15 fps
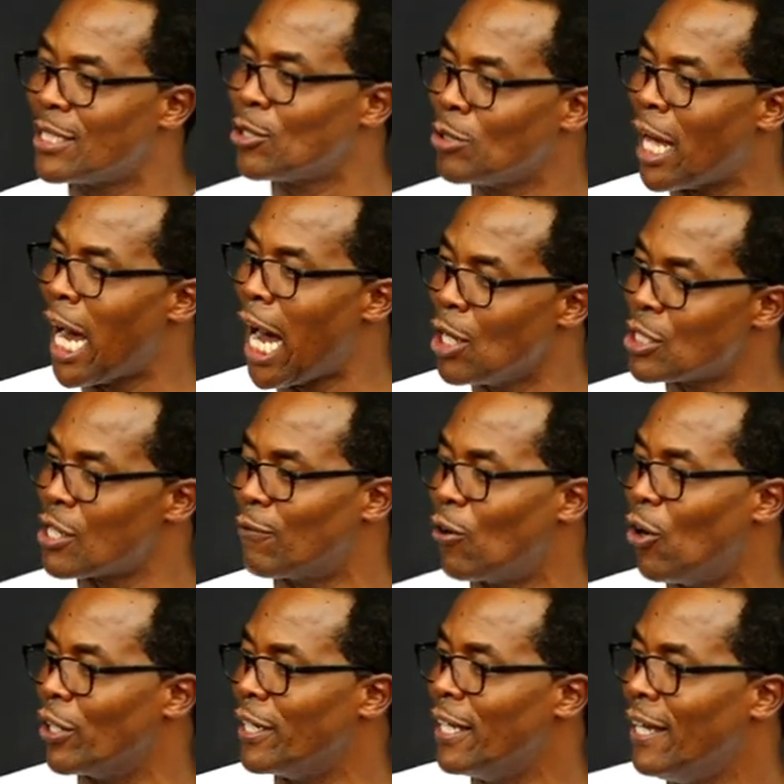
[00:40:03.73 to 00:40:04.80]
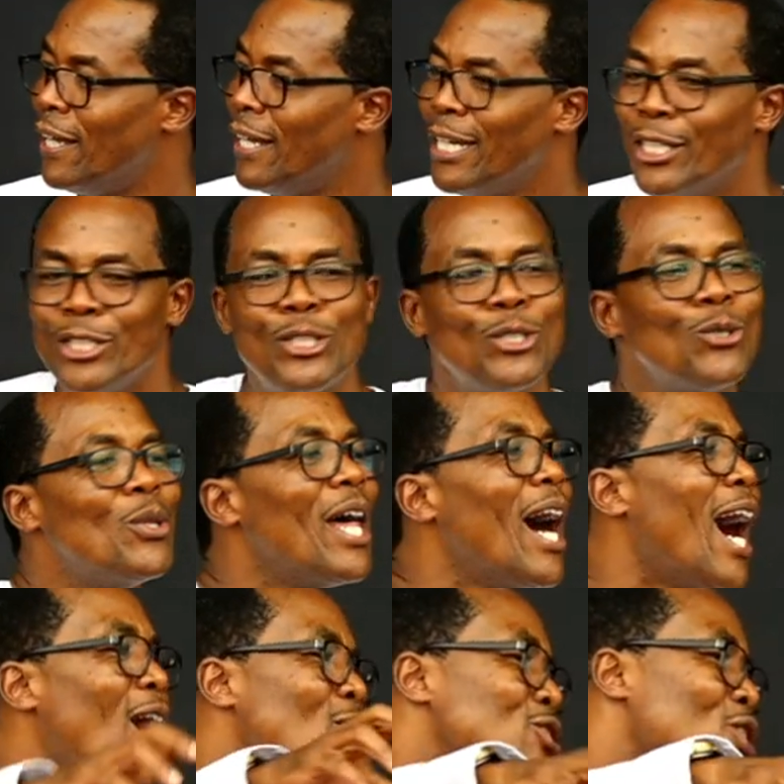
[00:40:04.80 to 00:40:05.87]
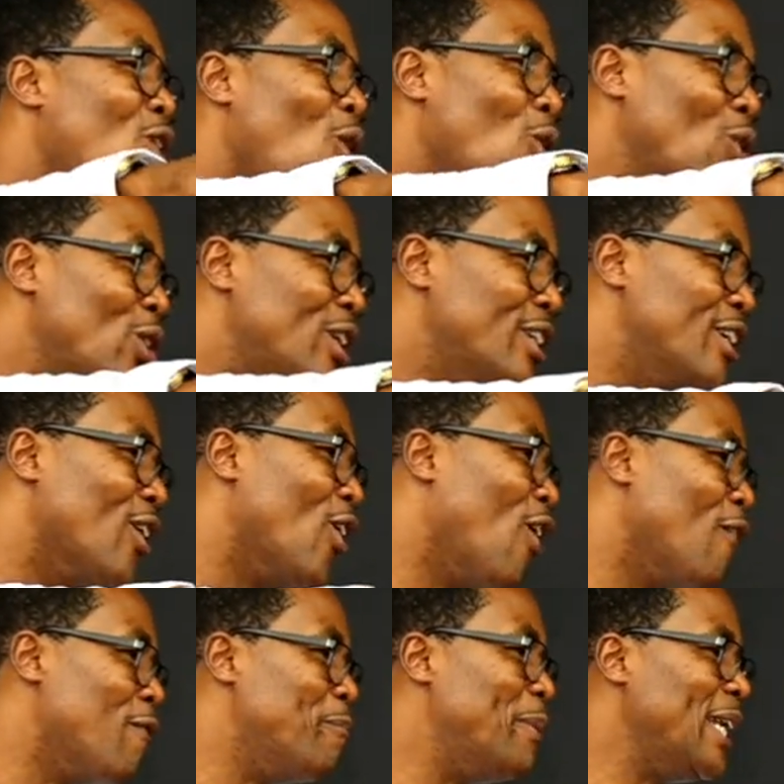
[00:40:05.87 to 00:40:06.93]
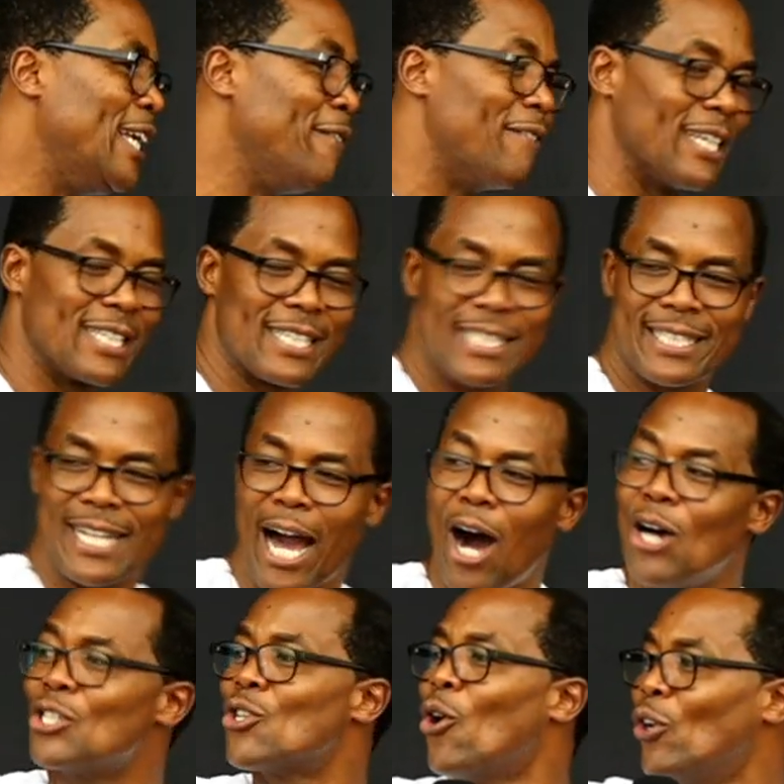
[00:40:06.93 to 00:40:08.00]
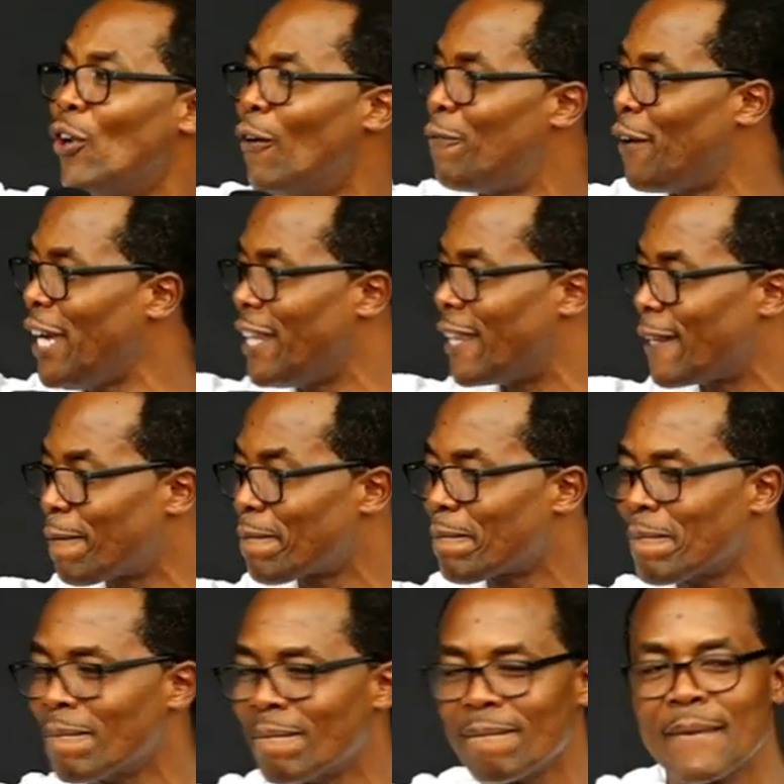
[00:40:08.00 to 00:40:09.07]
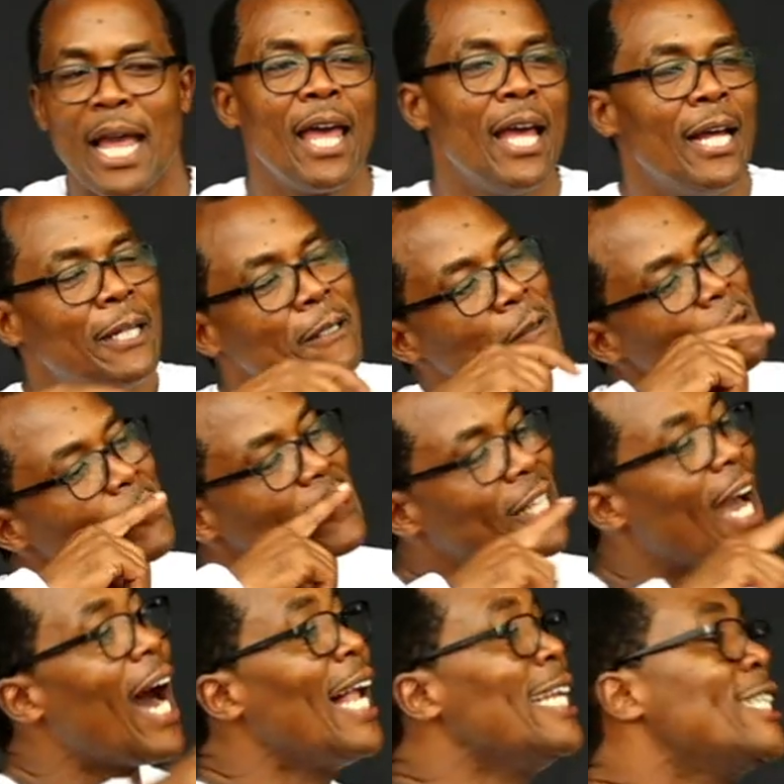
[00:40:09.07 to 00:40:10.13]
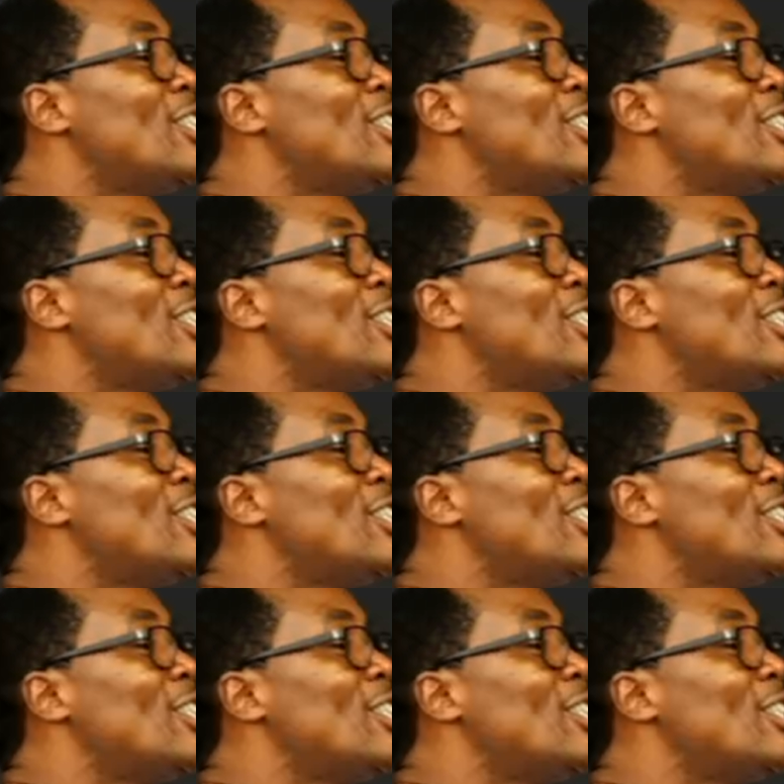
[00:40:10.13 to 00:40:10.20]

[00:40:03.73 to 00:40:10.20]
to the house of God, to the household of believers, the household of faith. The early